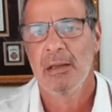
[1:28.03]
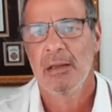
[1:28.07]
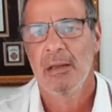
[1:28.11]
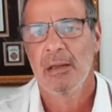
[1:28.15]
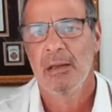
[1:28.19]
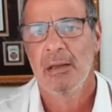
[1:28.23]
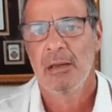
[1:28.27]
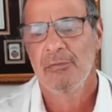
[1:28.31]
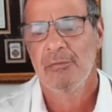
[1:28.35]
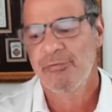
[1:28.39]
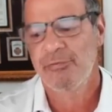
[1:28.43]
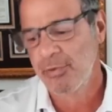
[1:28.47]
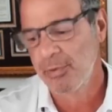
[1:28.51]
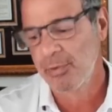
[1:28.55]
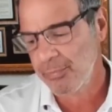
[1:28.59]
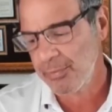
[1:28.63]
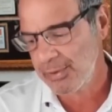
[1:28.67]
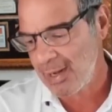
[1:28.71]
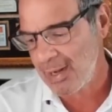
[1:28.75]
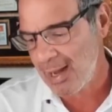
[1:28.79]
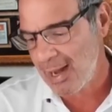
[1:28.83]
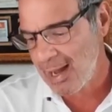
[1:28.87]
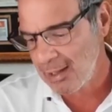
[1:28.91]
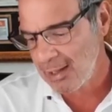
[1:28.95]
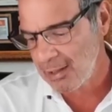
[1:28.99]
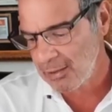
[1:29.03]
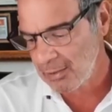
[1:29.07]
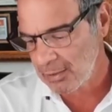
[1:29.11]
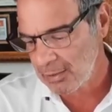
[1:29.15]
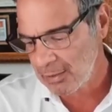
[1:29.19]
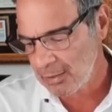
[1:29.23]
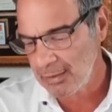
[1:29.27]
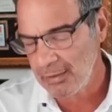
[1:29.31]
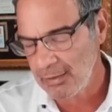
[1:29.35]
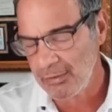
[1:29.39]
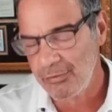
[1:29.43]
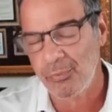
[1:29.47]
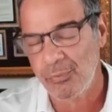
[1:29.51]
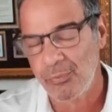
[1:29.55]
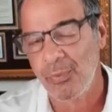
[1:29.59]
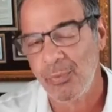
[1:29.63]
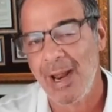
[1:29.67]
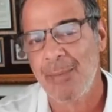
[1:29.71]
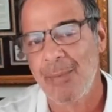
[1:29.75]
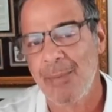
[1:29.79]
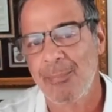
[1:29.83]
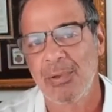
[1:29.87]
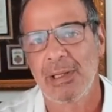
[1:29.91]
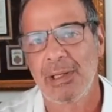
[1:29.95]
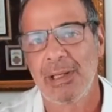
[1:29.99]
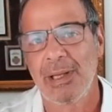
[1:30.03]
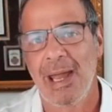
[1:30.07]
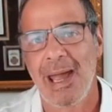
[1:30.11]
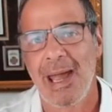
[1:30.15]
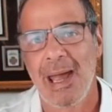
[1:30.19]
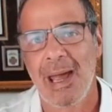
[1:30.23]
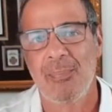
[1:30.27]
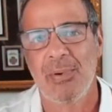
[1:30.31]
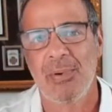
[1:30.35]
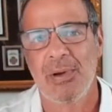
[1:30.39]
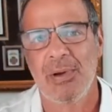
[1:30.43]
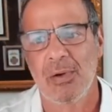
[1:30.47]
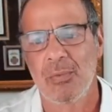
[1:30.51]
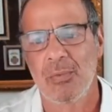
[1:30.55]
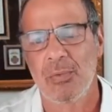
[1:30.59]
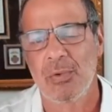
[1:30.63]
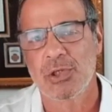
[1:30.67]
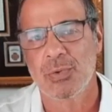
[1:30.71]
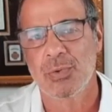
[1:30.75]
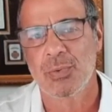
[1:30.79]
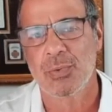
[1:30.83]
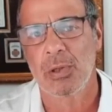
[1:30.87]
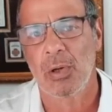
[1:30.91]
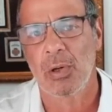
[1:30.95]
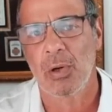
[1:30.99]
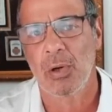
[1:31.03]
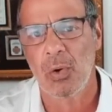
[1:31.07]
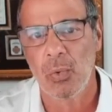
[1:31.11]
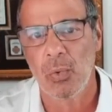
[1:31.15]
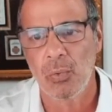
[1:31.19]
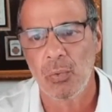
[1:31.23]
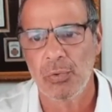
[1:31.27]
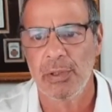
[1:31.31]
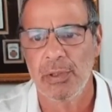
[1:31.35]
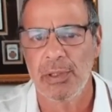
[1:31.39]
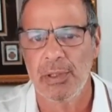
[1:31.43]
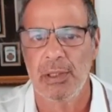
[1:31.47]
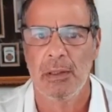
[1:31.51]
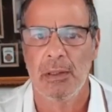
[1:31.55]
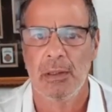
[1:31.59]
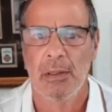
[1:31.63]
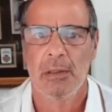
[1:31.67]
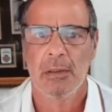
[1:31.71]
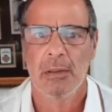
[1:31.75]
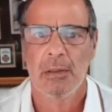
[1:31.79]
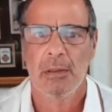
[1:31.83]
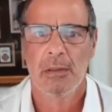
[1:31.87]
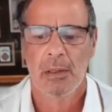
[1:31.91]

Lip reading: from the dollar is rapidly happening, which will only,